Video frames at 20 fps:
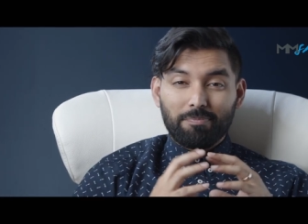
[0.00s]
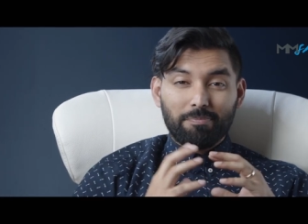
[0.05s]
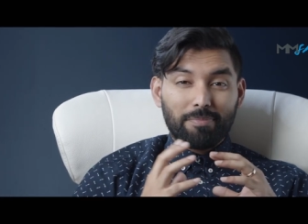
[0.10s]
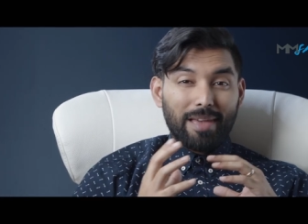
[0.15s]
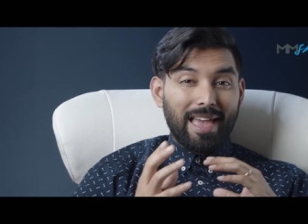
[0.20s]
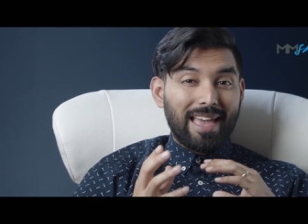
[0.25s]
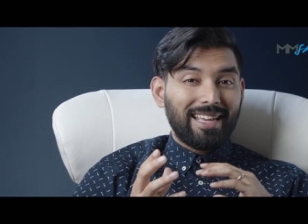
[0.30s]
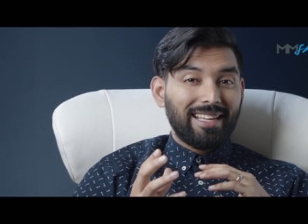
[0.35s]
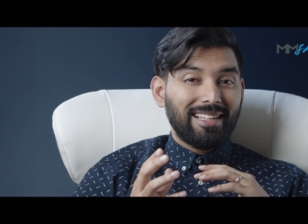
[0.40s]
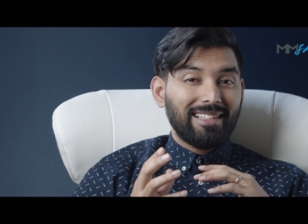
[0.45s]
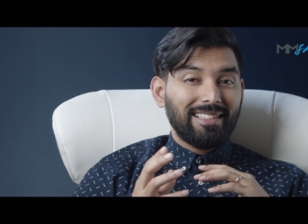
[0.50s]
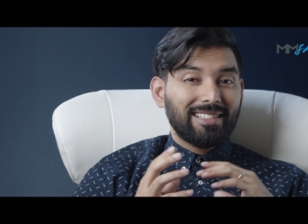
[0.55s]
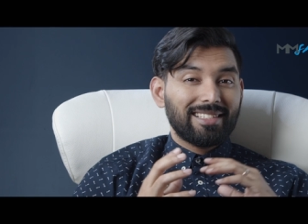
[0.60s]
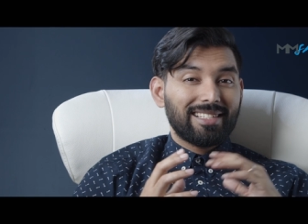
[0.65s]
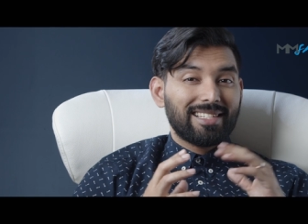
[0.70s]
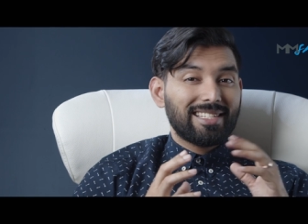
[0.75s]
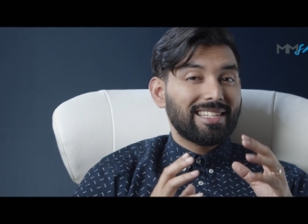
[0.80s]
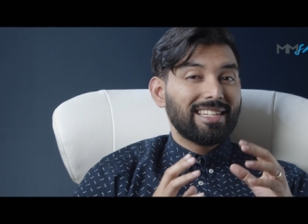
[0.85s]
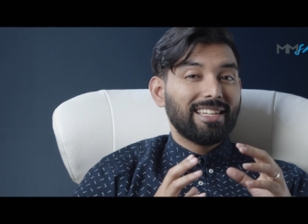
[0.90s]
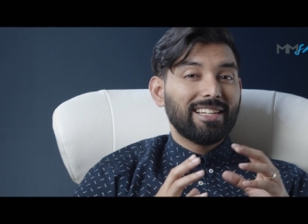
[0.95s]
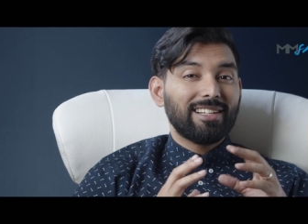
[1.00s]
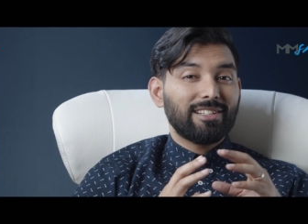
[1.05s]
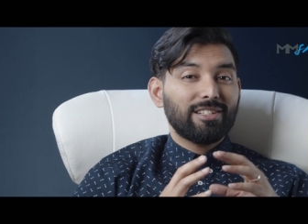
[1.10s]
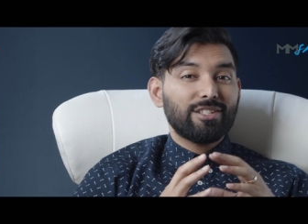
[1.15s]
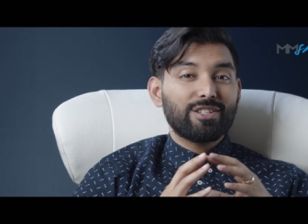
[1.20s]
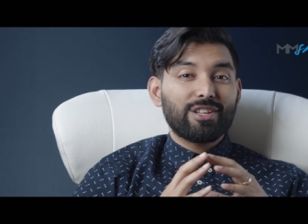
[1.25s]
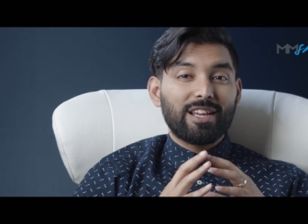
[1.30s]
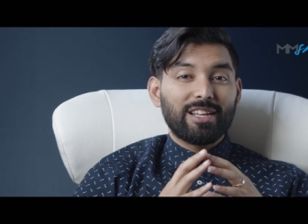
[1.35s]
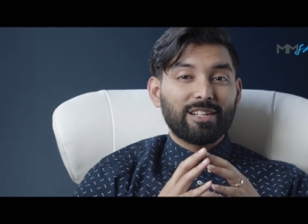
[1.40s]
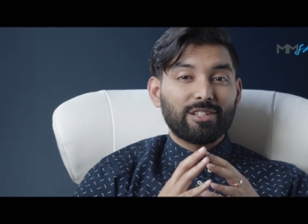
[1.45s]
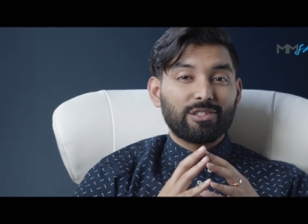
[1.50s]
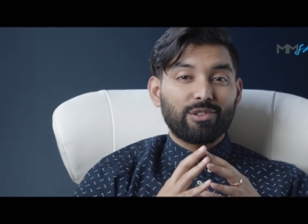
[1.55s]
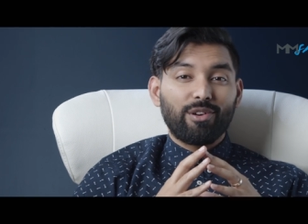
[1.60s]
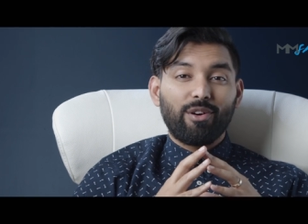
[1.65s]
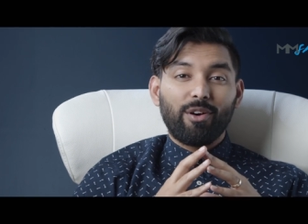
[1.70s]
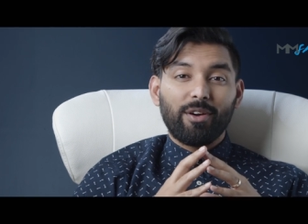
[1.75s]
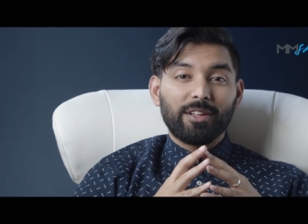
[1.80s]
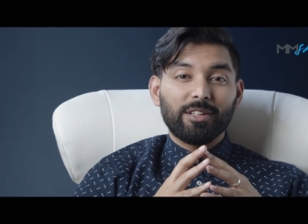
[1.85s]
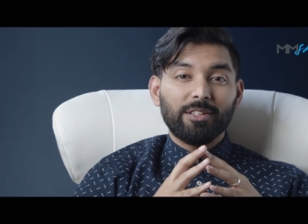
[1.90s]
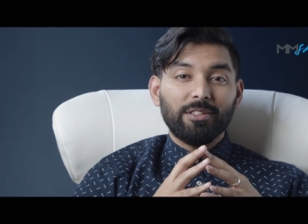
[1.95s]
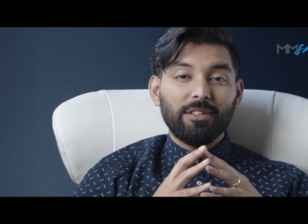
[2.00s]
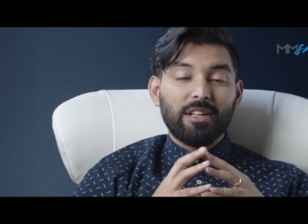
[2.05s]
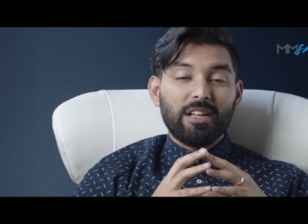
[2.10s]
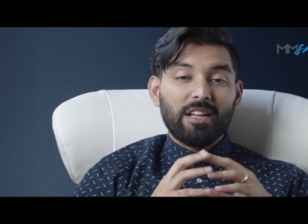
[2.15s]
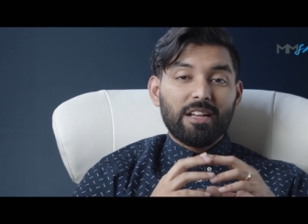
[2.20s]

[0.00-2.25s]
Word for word: pain, tears and toil